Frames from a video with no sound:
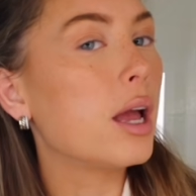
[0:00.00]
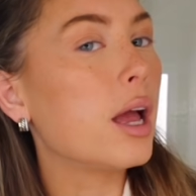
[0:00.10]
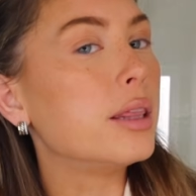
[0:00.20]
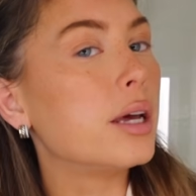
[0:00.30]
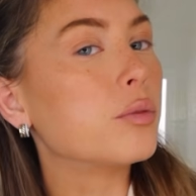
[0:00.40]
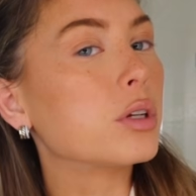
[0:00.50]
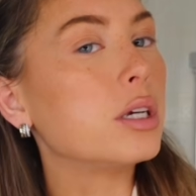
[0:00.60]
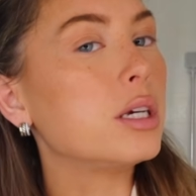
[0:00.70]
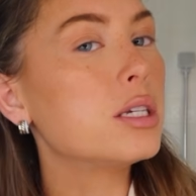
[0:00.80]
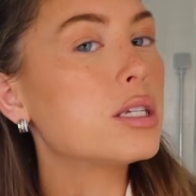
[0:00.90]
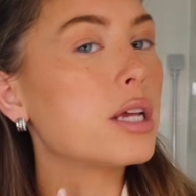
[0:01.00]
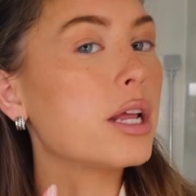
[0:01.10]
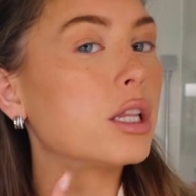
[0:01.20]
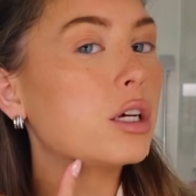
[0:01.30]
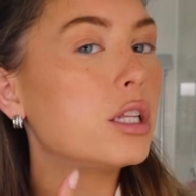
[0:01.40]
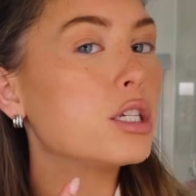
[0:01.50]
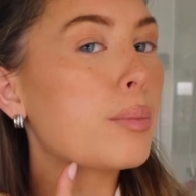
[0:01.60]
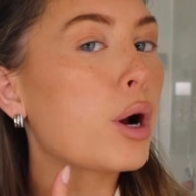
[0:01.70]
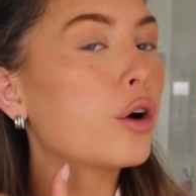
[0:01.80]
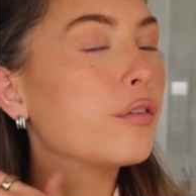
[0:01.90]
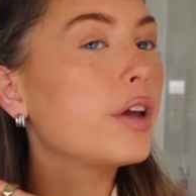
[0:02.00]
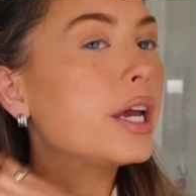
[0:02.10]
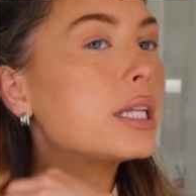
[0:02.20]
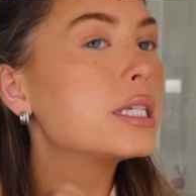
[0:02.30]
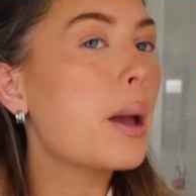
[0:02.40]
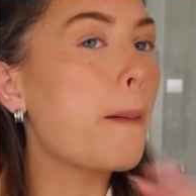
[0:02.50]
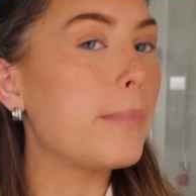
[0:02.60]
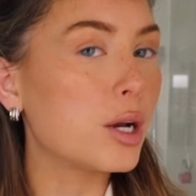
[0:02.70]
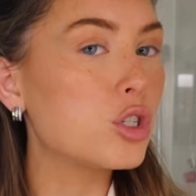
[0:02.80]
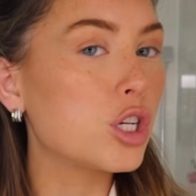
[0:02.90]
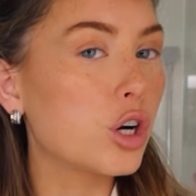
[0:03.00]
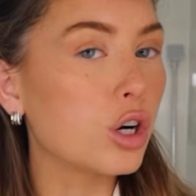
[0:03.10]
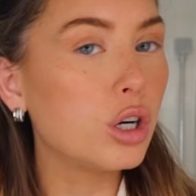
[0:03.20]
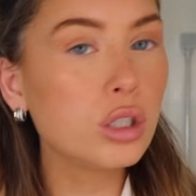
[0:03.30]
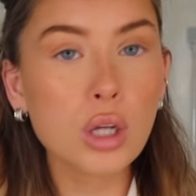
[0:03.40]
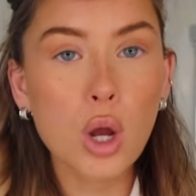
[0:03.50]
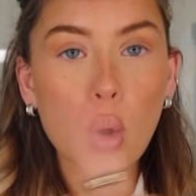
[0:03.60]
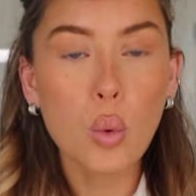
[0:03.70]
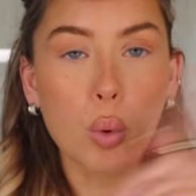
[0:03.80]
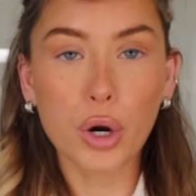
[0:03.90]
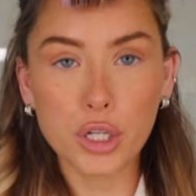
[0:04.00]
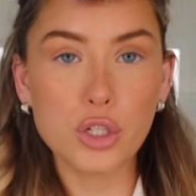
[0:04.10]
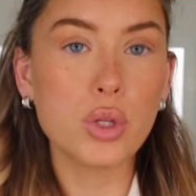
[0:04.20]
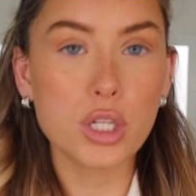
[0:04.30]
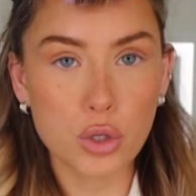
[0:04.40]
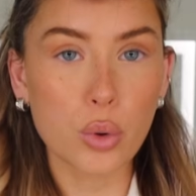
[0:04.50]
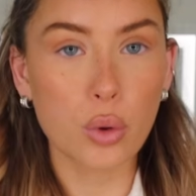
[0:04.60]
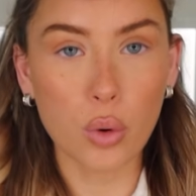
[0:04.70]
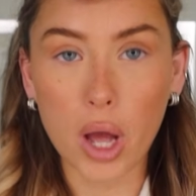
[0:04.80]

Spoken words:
and then release. And look at this perfect bouncy curl. We're gonna do this to our bowl